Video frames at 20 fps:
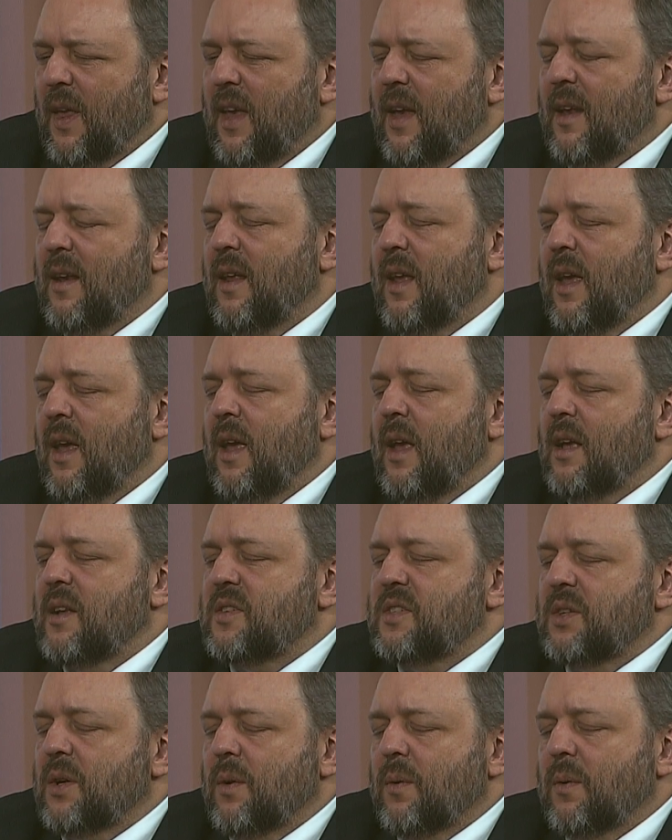and
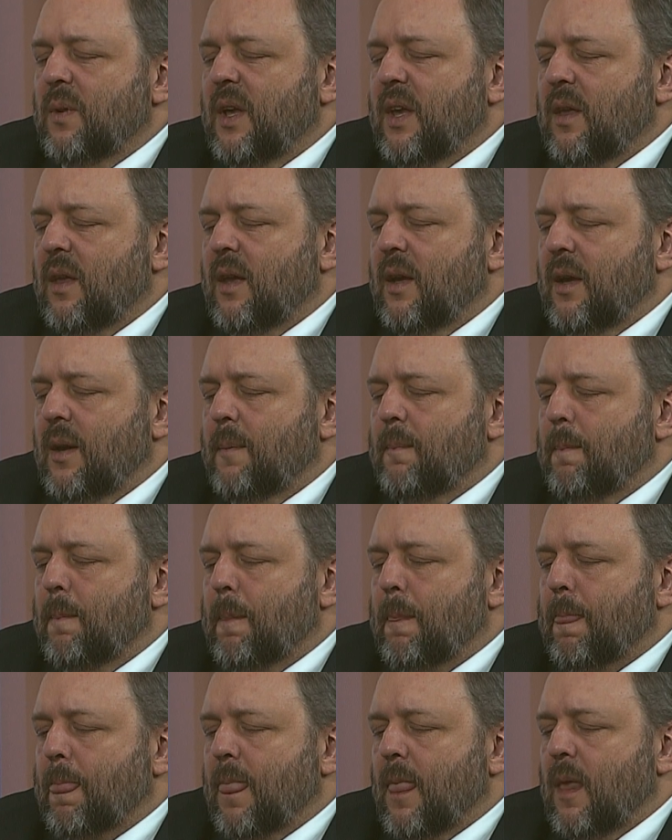and so like uh,
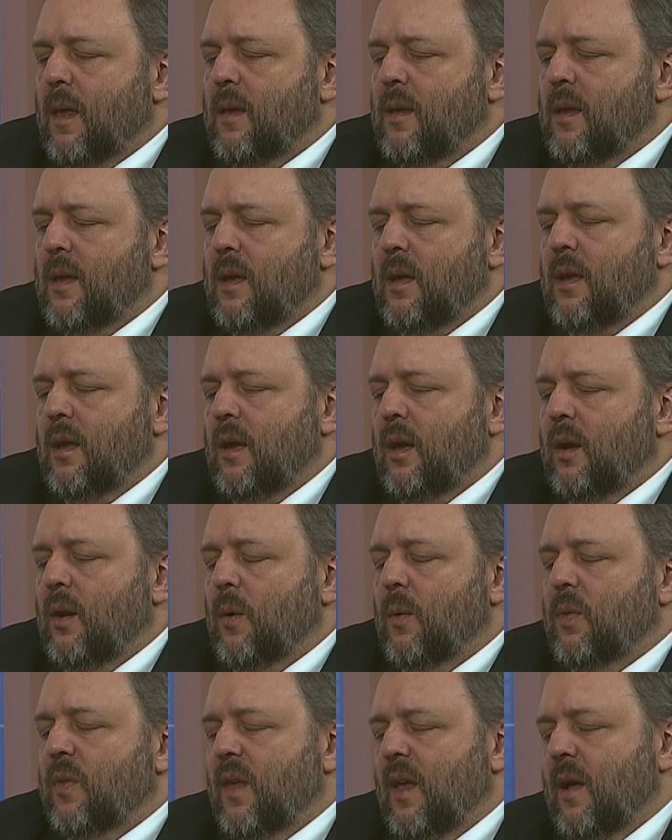you
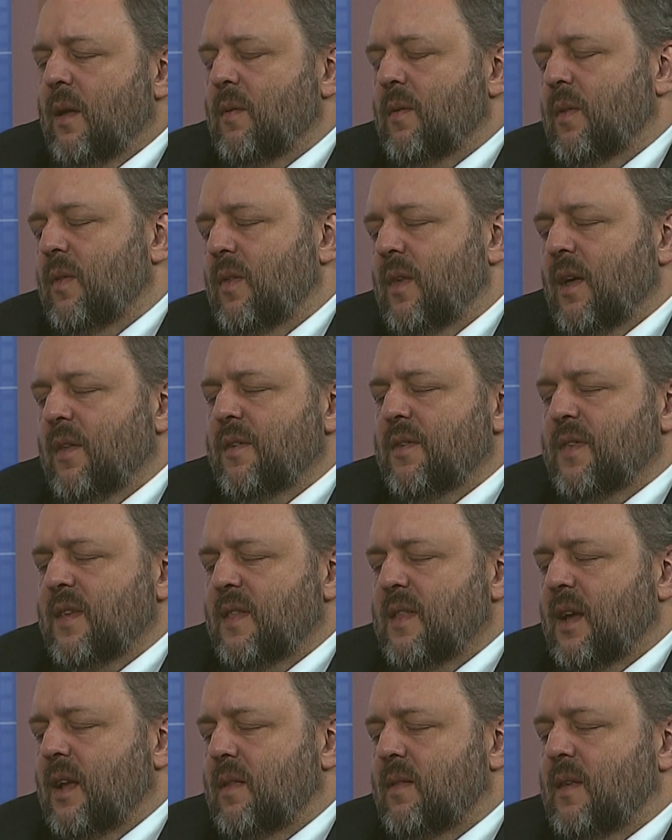know, the, uh, the other
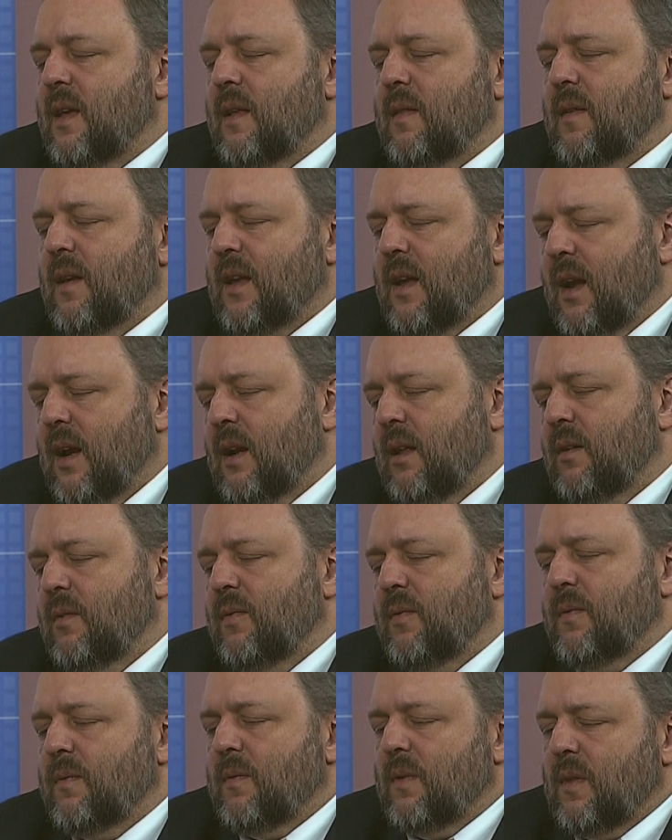thing that, that, kind
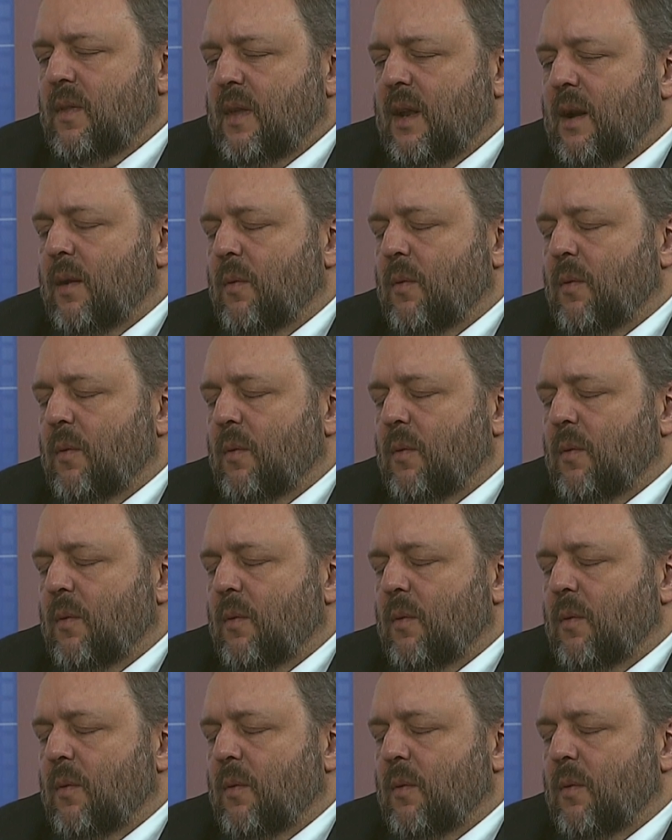of that